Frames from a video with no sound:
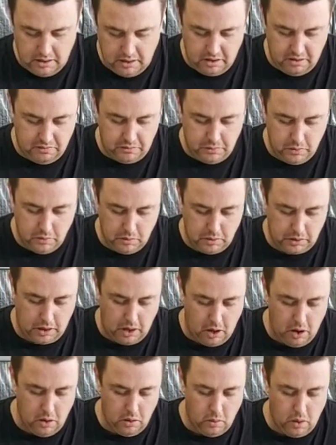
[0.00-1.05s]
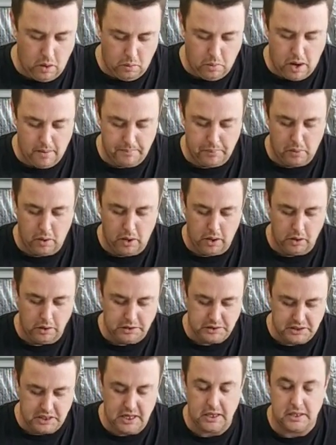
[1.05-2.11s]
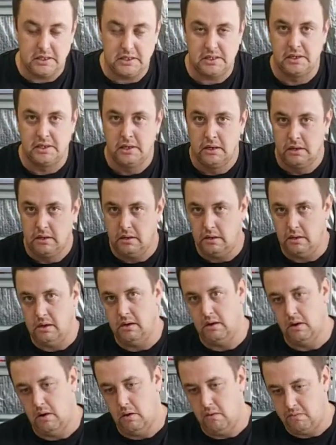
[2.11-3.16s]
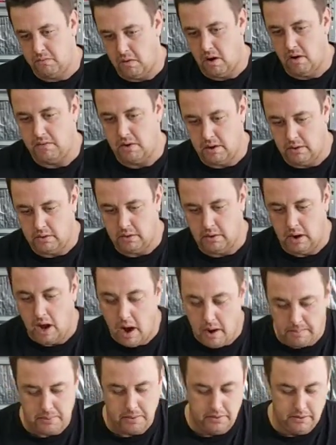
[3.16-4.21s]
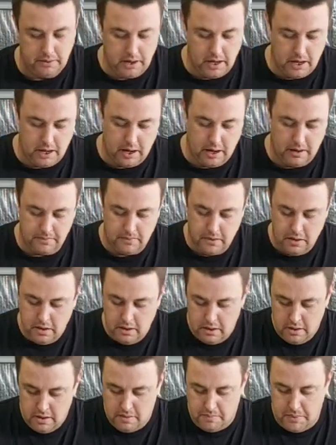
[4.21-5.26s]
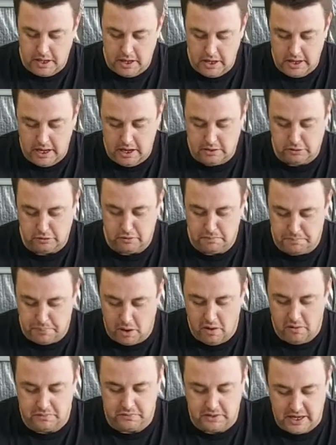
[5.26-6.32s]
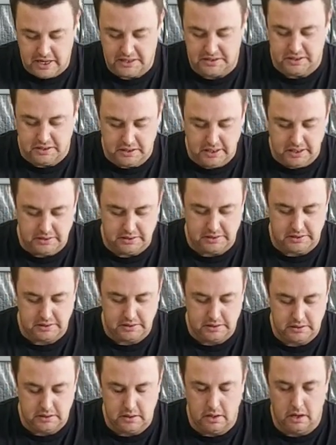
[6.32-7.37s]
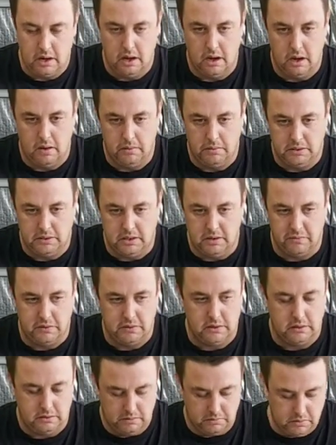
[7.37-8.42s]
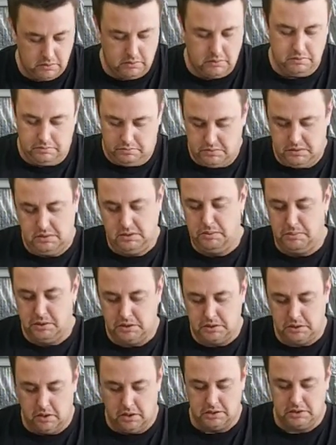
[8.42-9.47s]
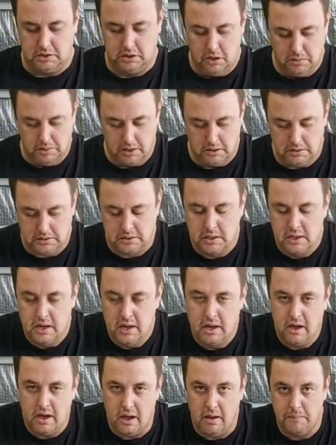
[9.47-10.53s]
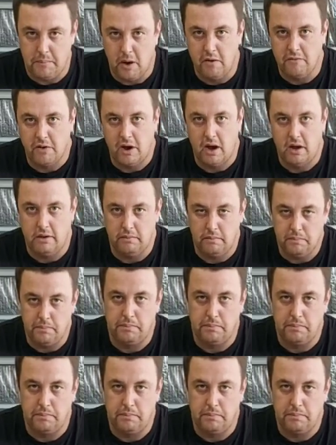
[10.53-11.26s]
If you were to go a 1.06, you can go 500 and up. Me and Andrew have both tested this with similar size turbos, and both had